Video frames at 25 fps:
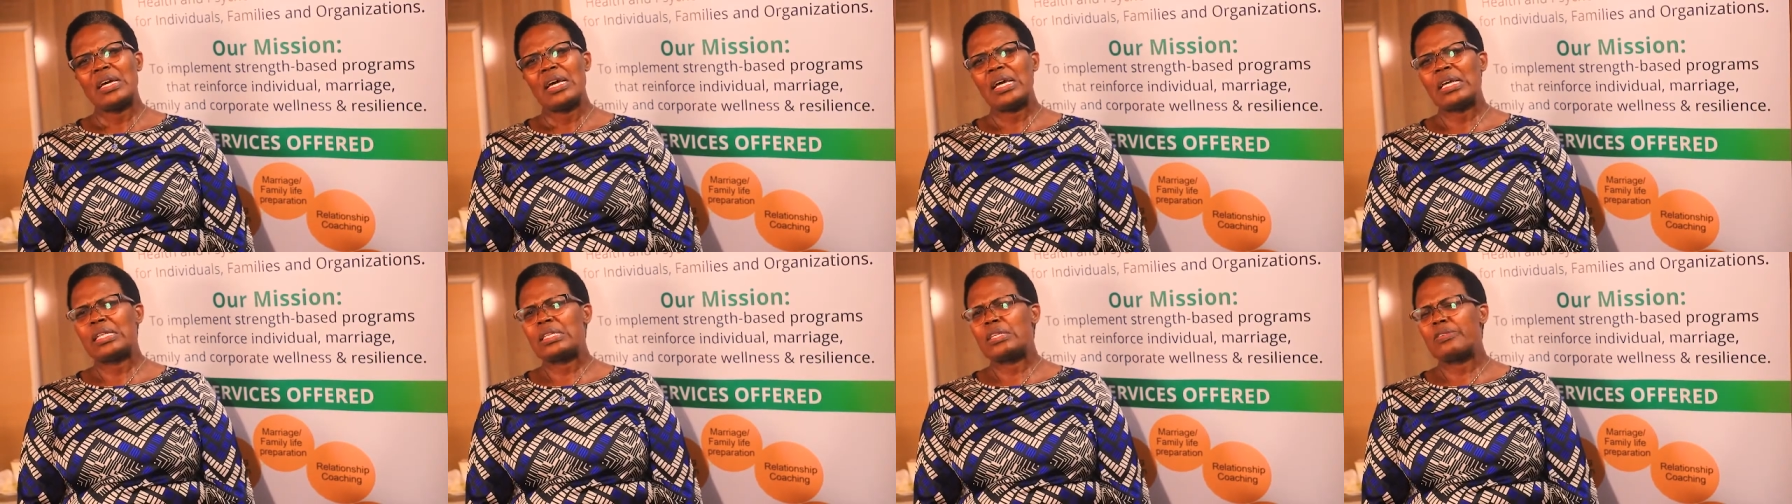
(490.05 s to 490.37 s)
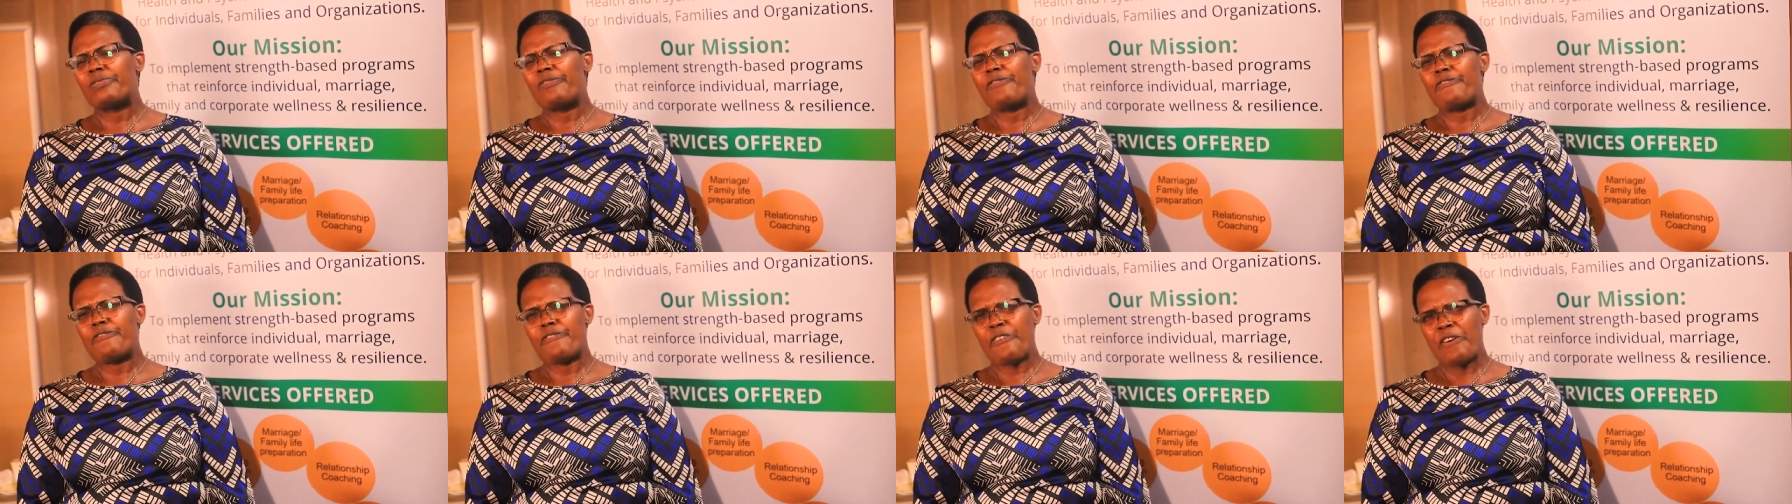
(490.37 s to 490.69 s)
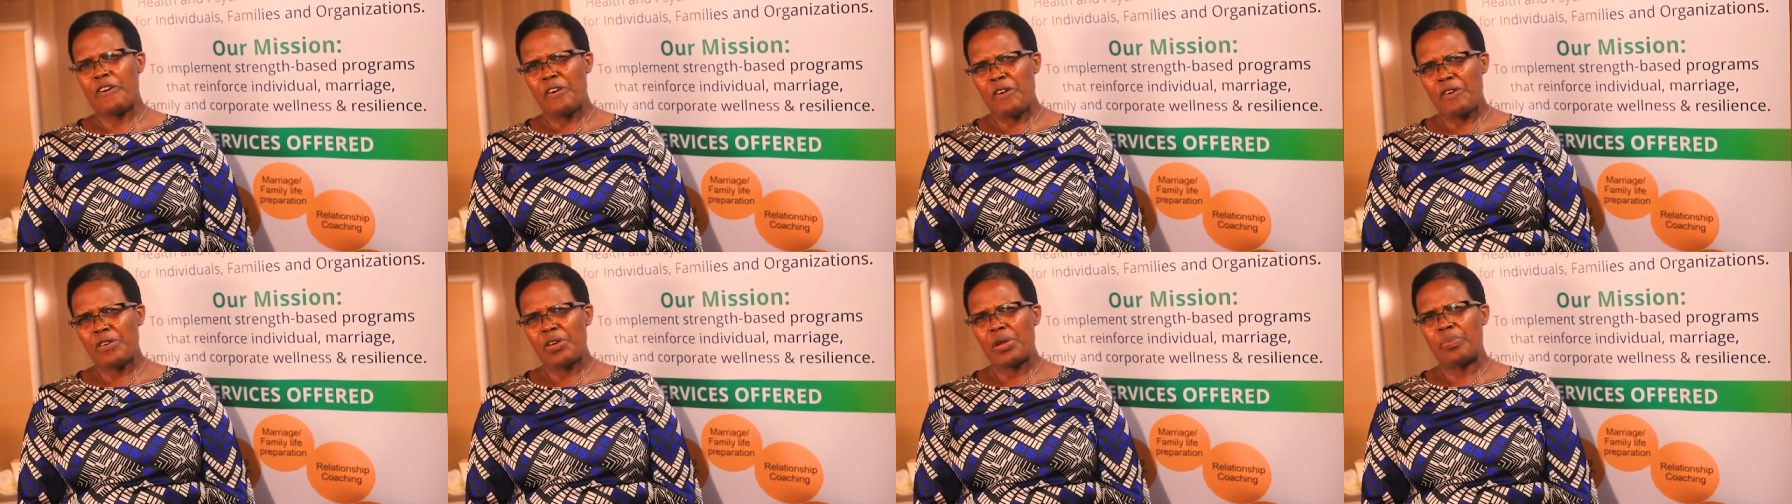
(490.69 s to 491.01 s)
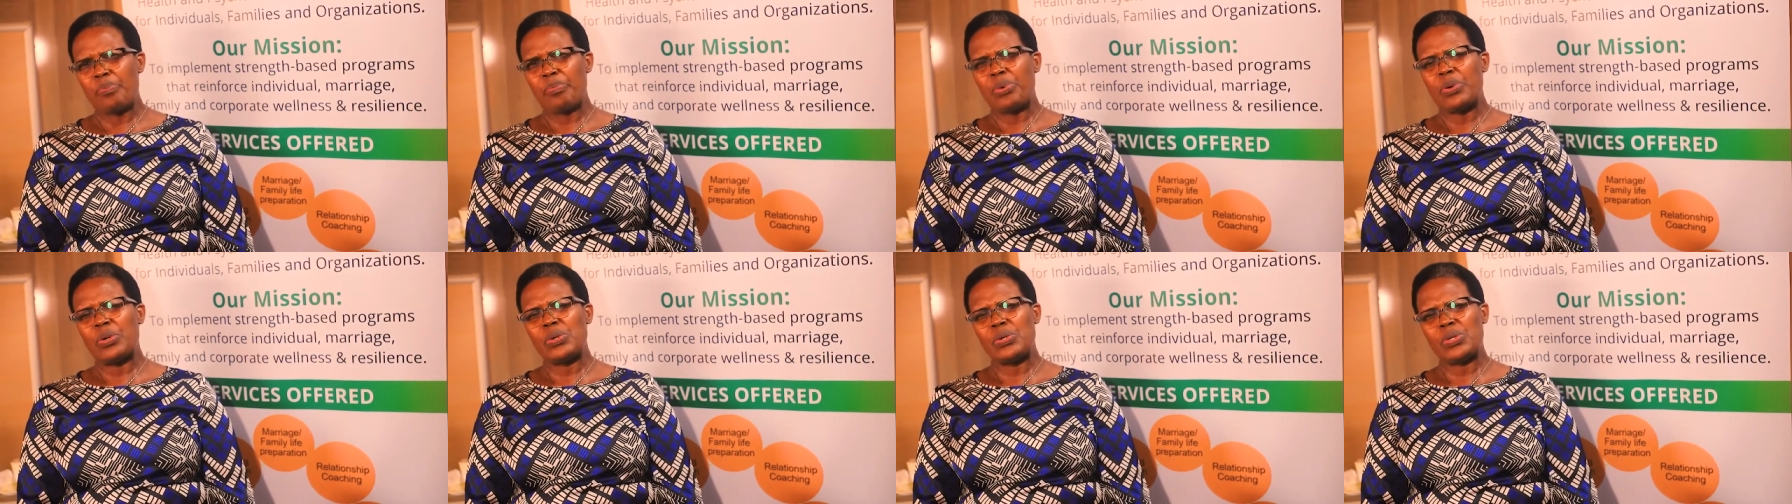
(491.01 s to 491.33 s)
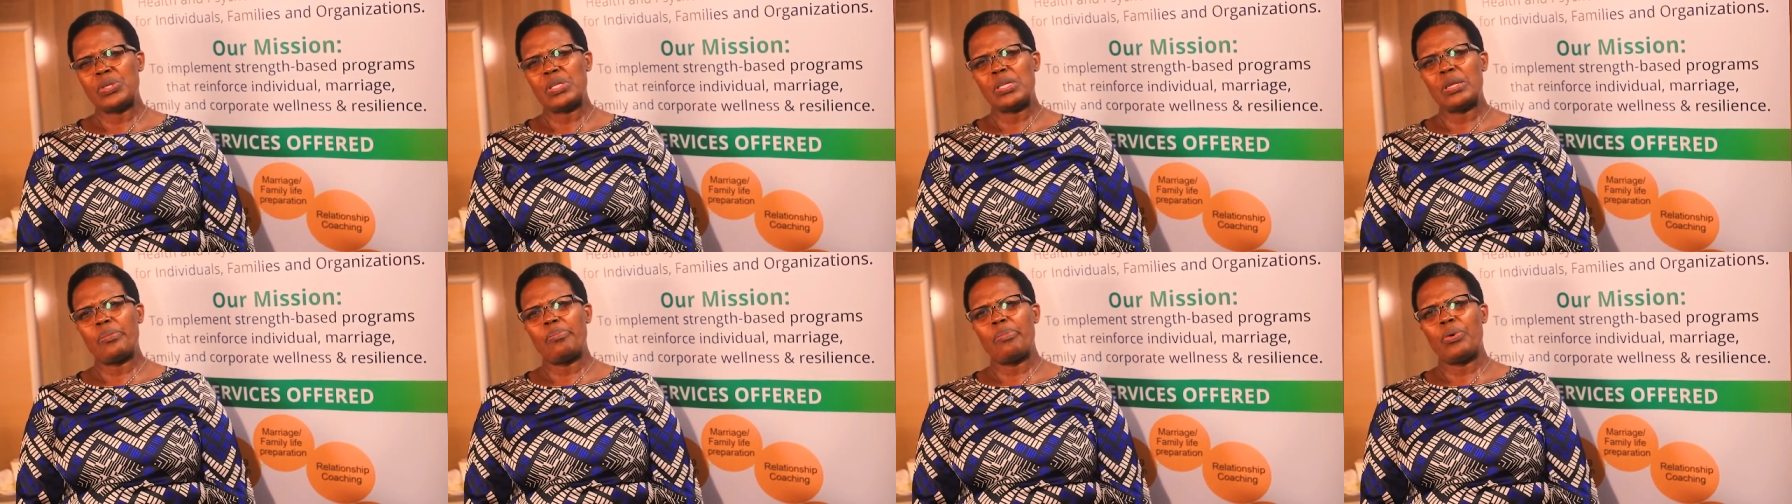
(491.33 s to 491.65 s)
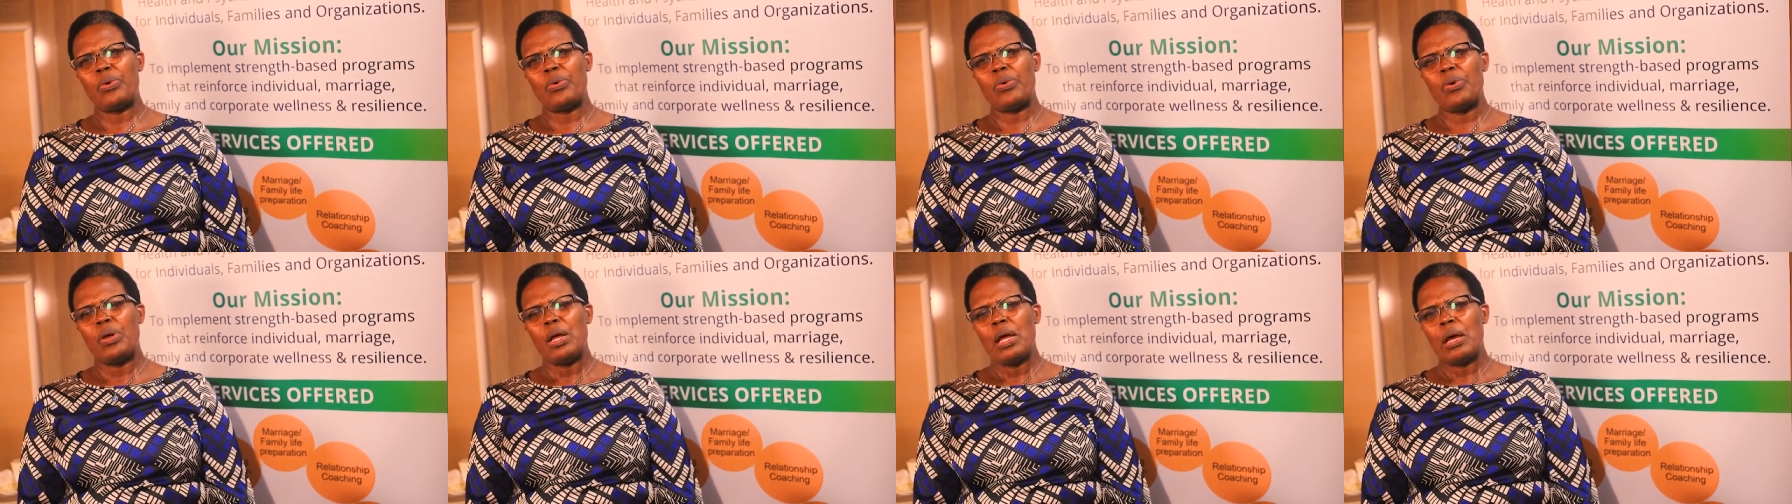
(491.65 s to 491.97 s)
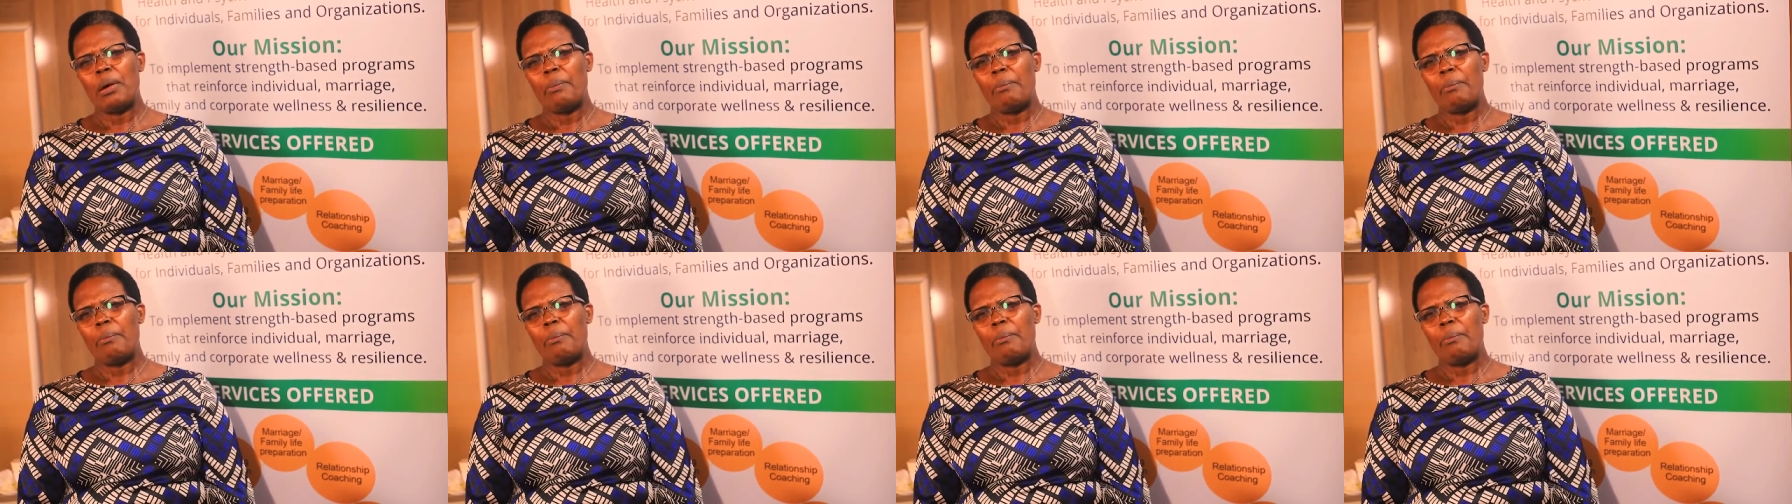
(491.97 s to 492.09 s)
It's very possible.